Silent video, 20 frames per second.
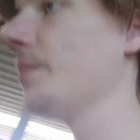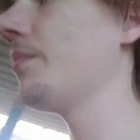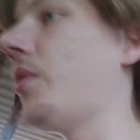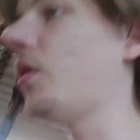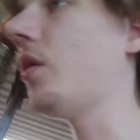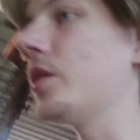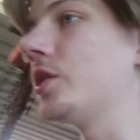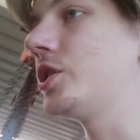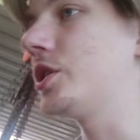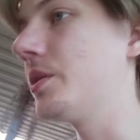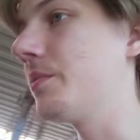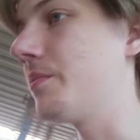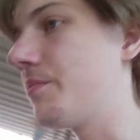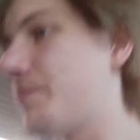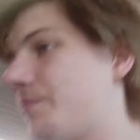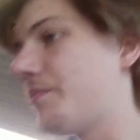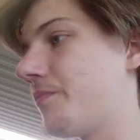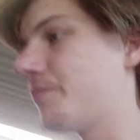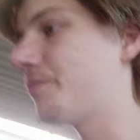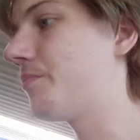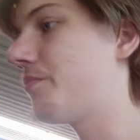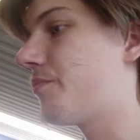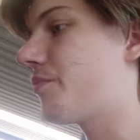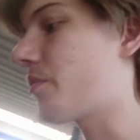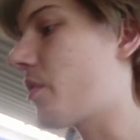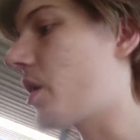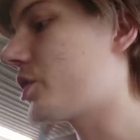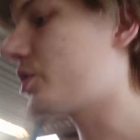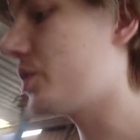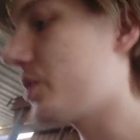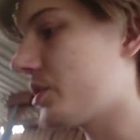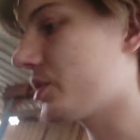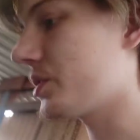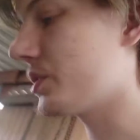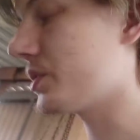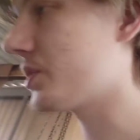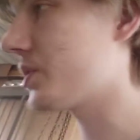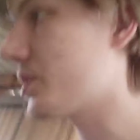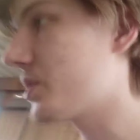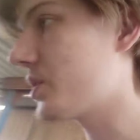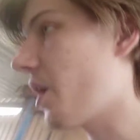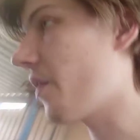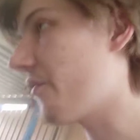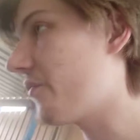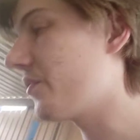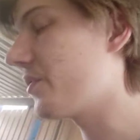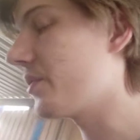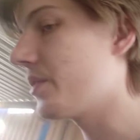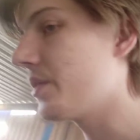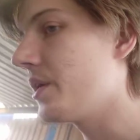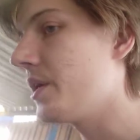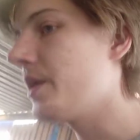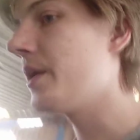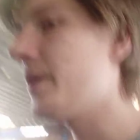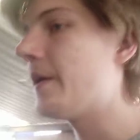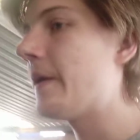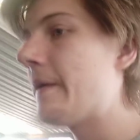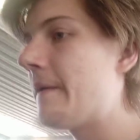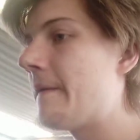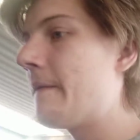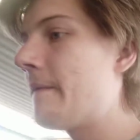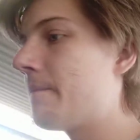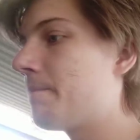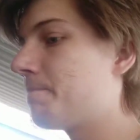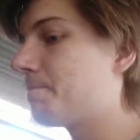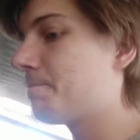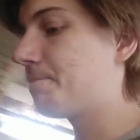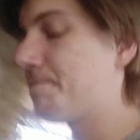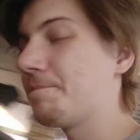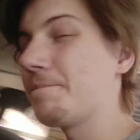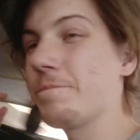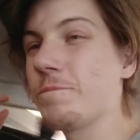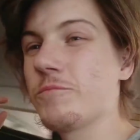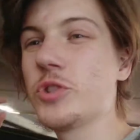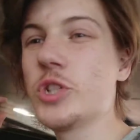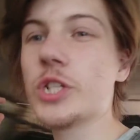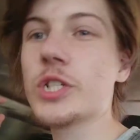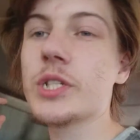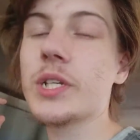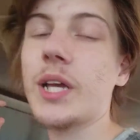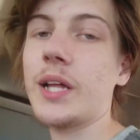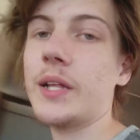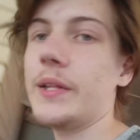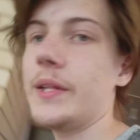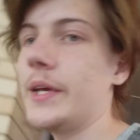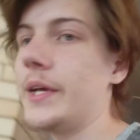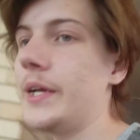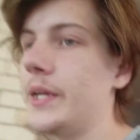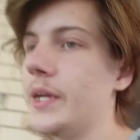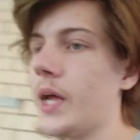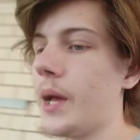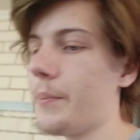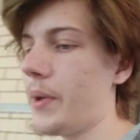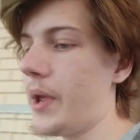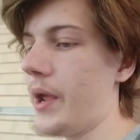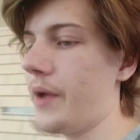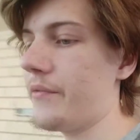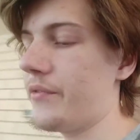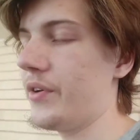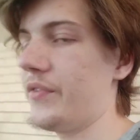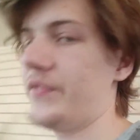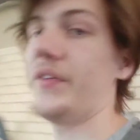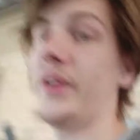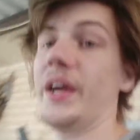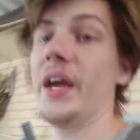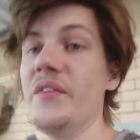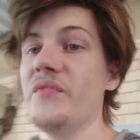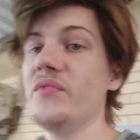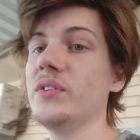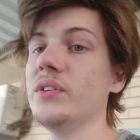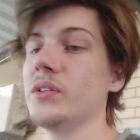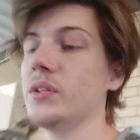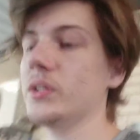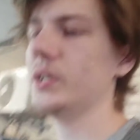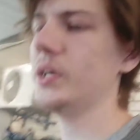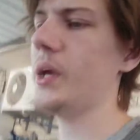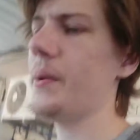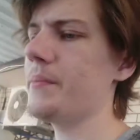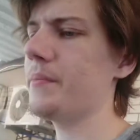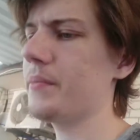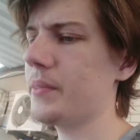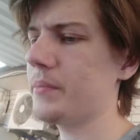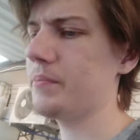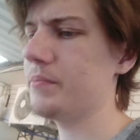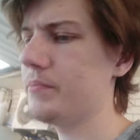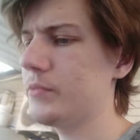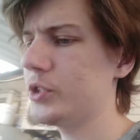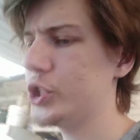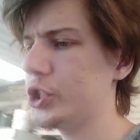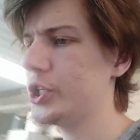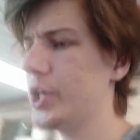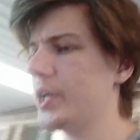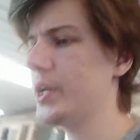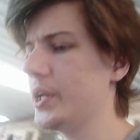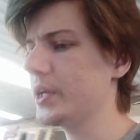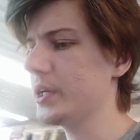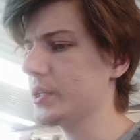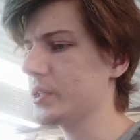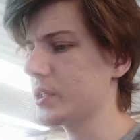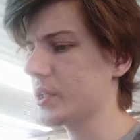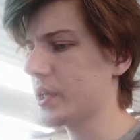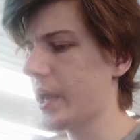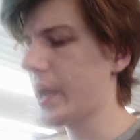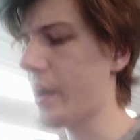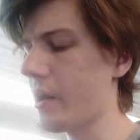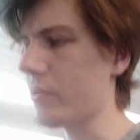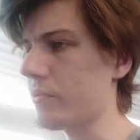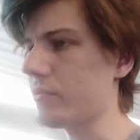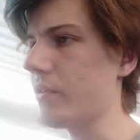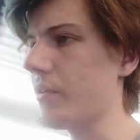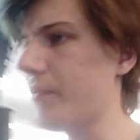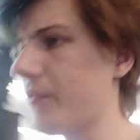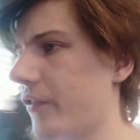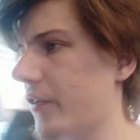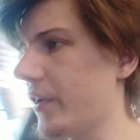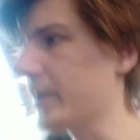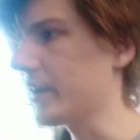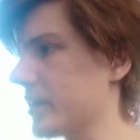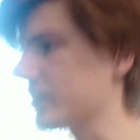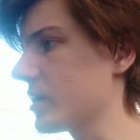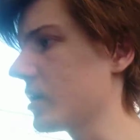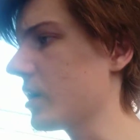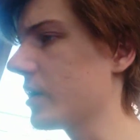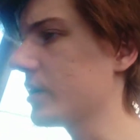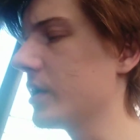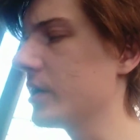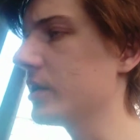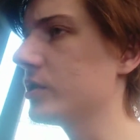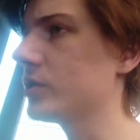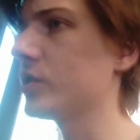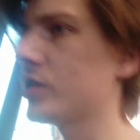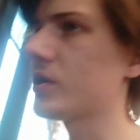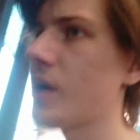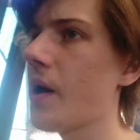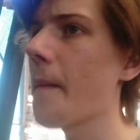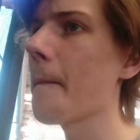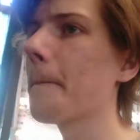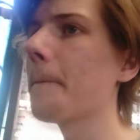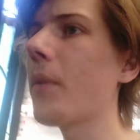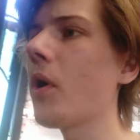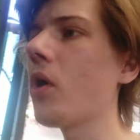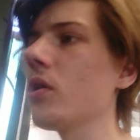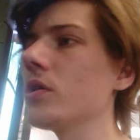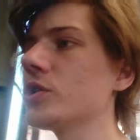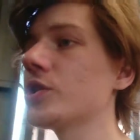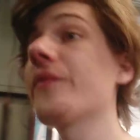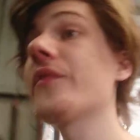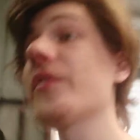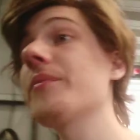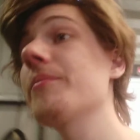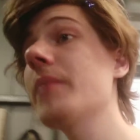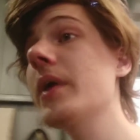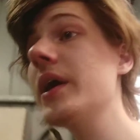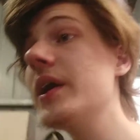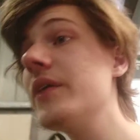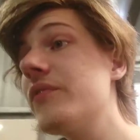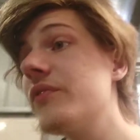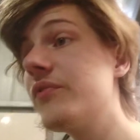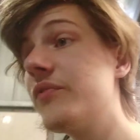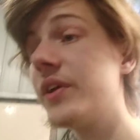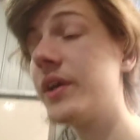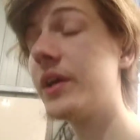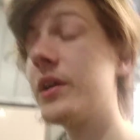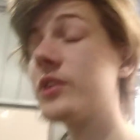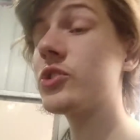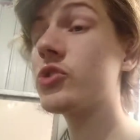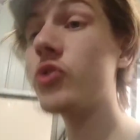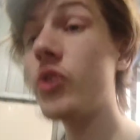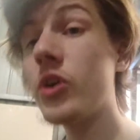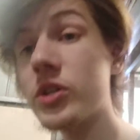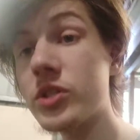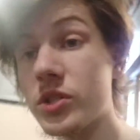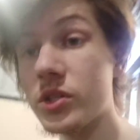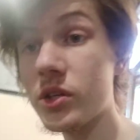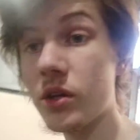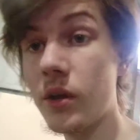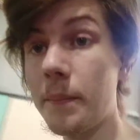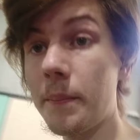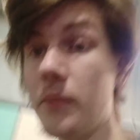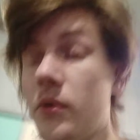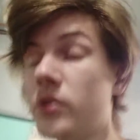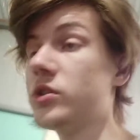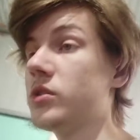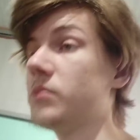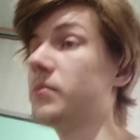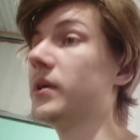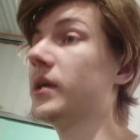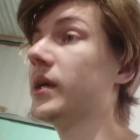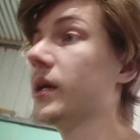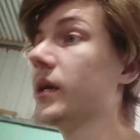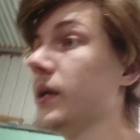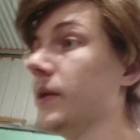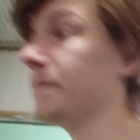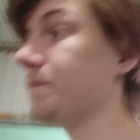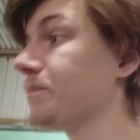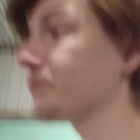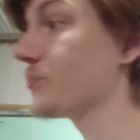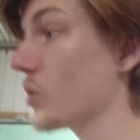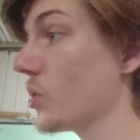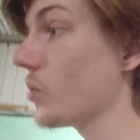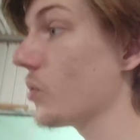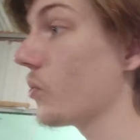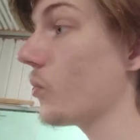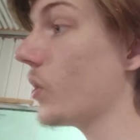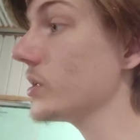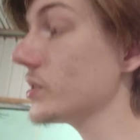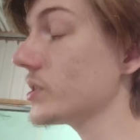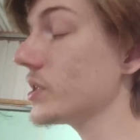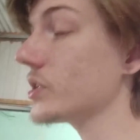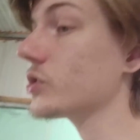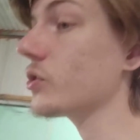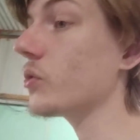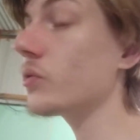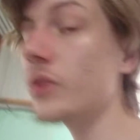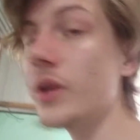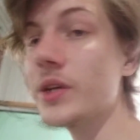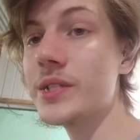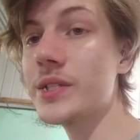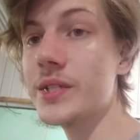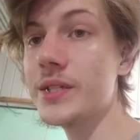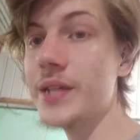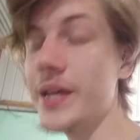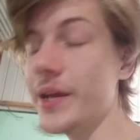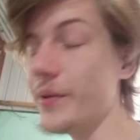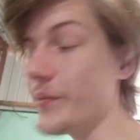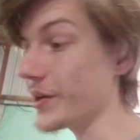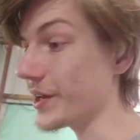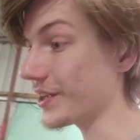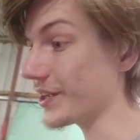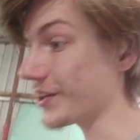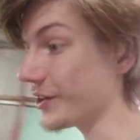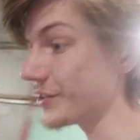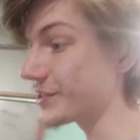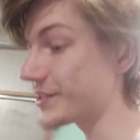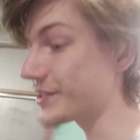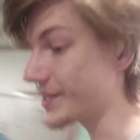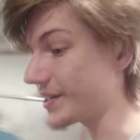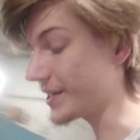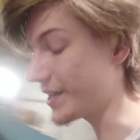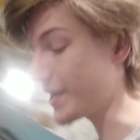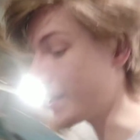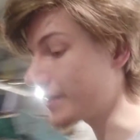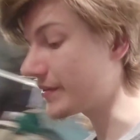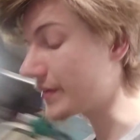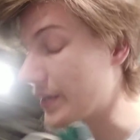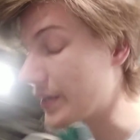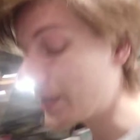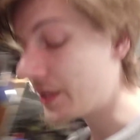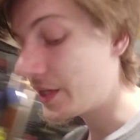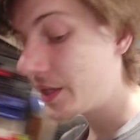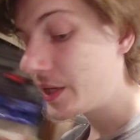polishing brushes and stuff, and just clean up everything, even the machining scourer of things, and then just polish everything, make everything as nice as I can possibly get it. Once it's all nice and neat, when it goes together,